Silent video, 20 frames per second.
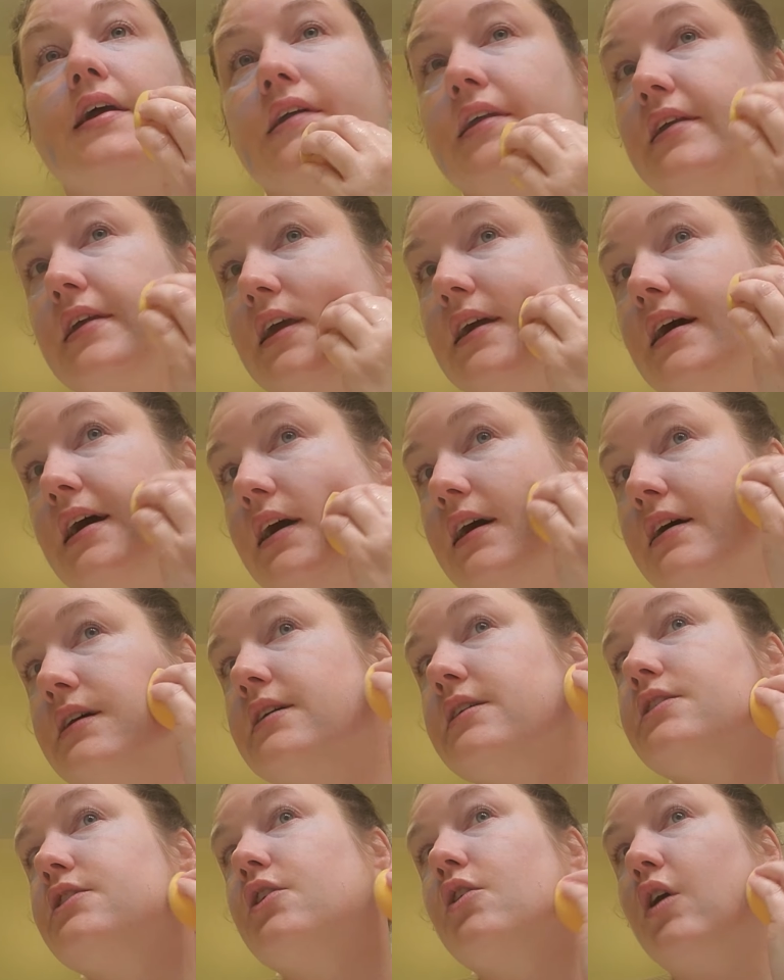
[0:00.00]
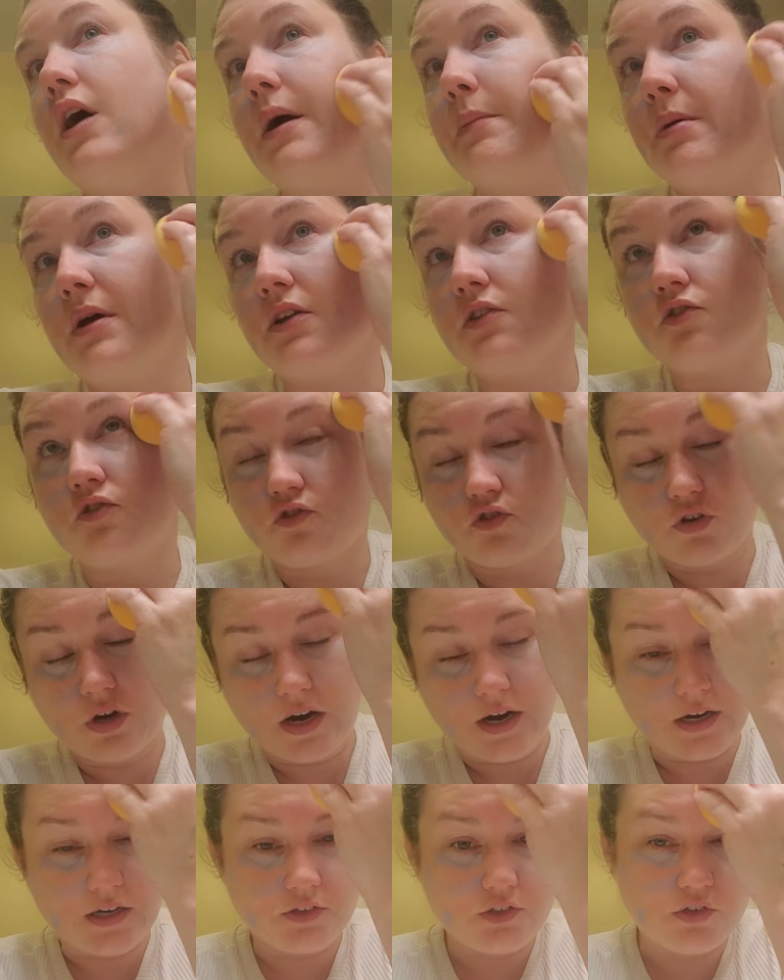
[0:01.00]
yeah, so I've been
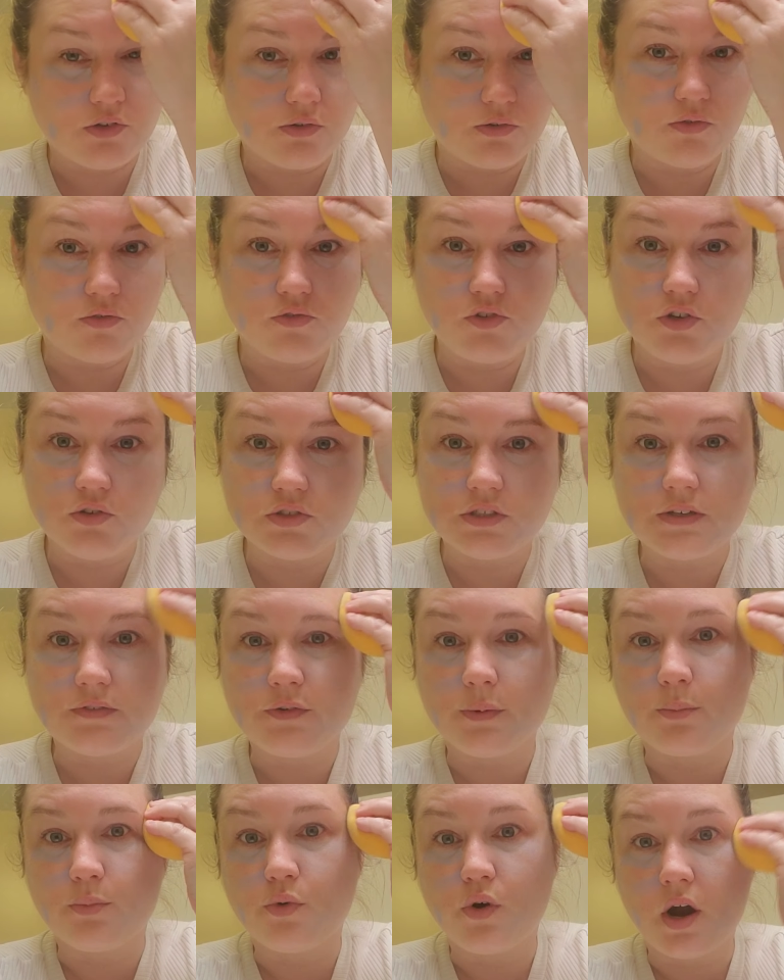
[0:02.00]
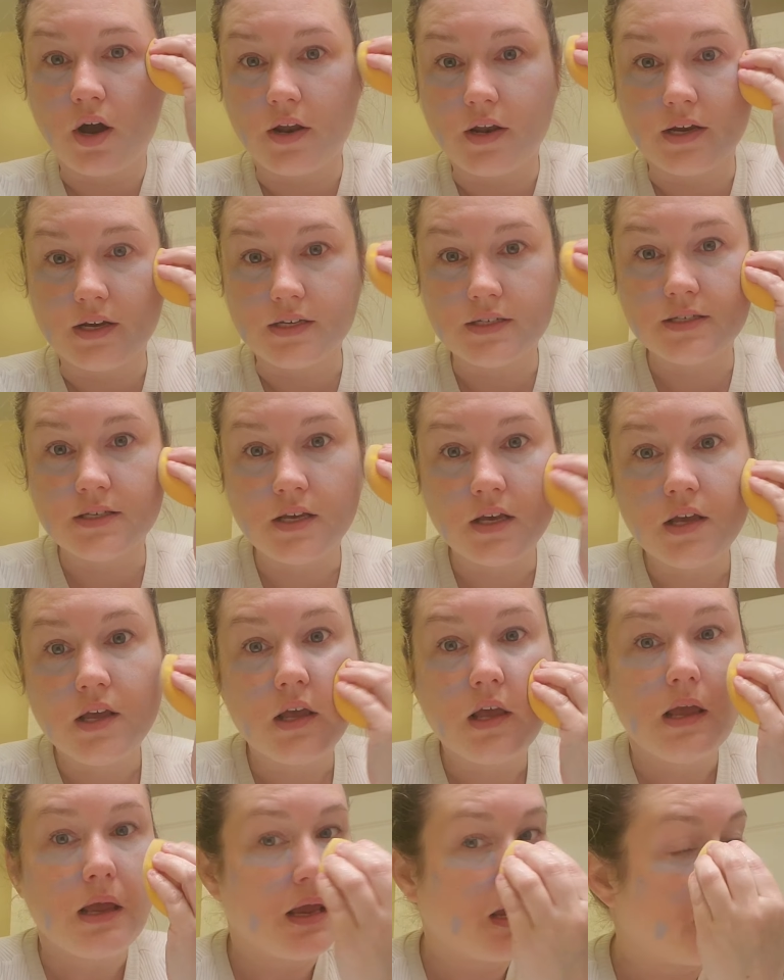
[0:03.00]
trying to use different products
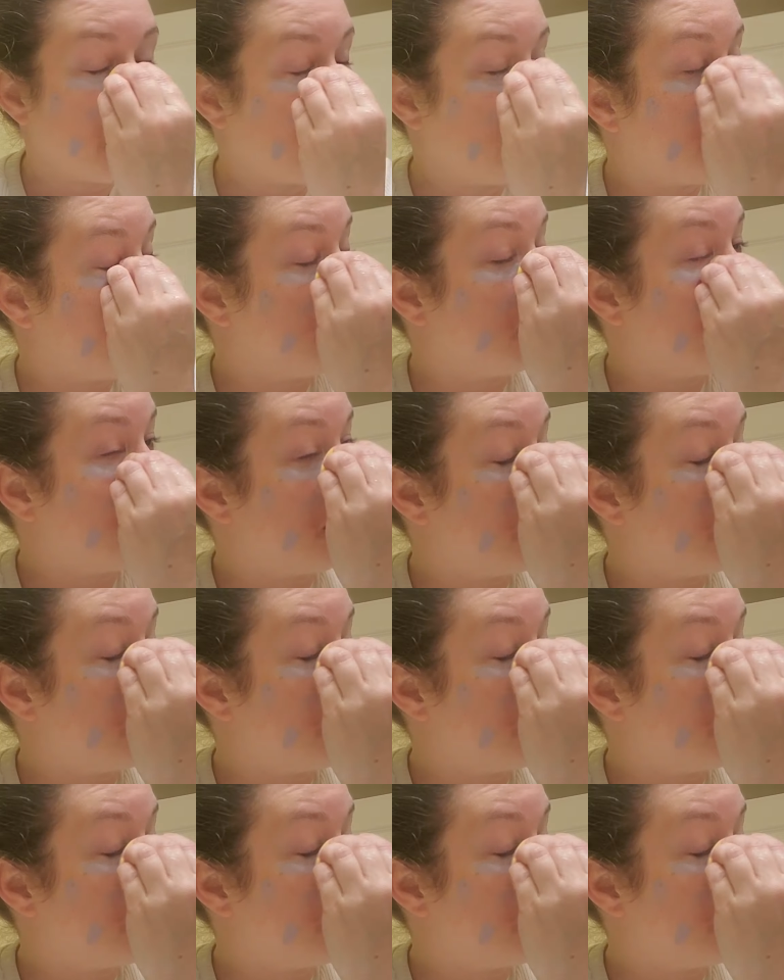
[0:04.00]
and